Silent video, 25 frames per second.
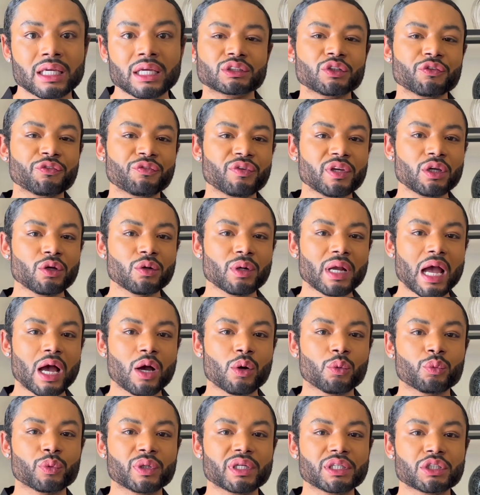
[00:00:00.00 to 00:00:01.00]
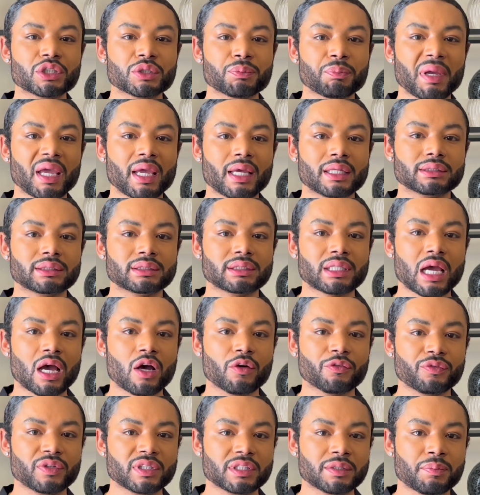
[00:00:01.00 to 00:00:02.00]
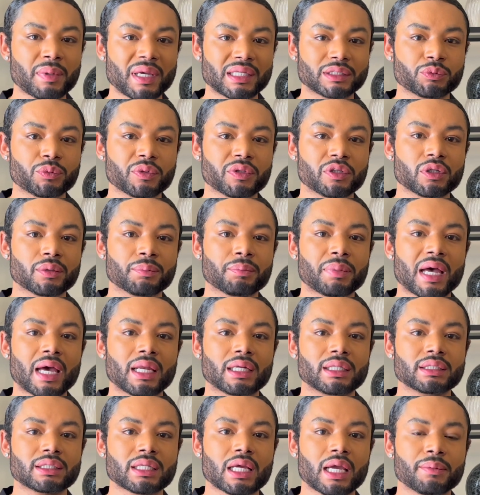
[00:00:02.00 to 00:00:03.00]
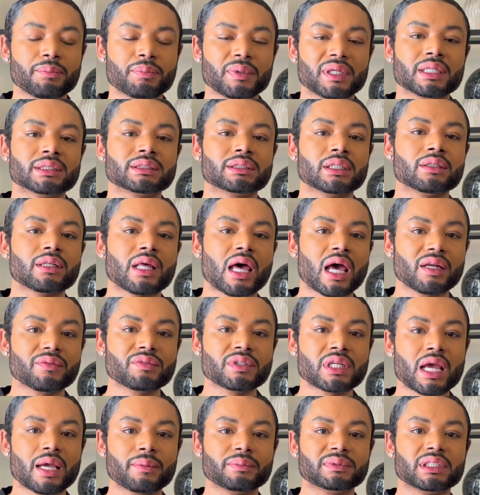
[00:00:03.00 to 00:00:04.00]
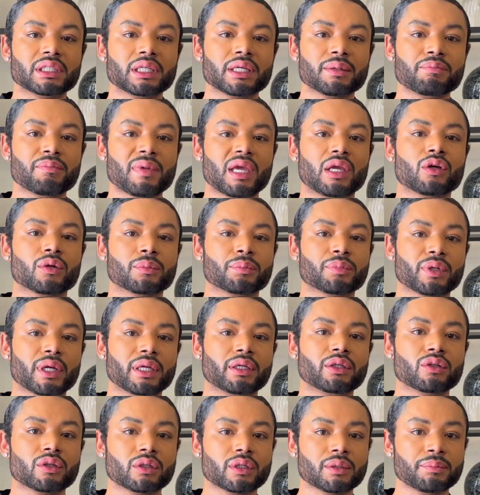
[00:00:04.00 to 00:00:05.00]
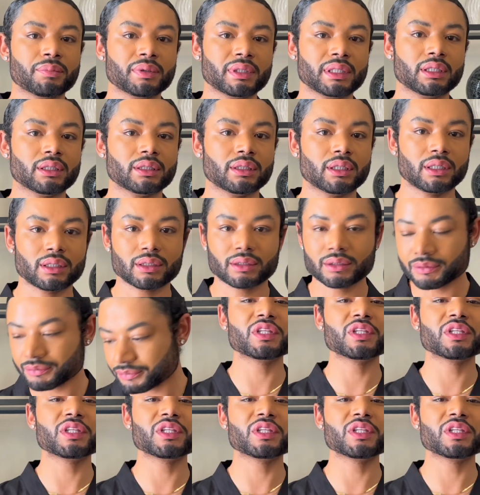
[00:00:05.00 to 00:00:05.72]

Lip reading: So figure out which pant style fits best with your body type, because a lot of times it can make or break your complete look.